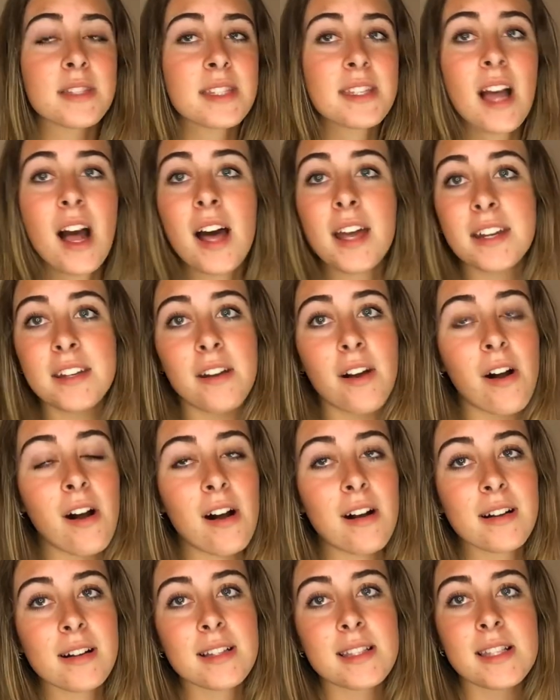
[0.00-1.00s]
A ton of
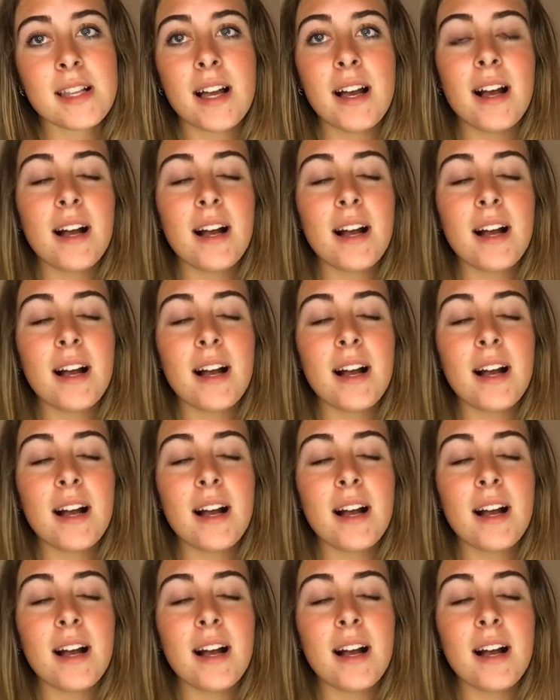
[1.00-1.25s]
dogs.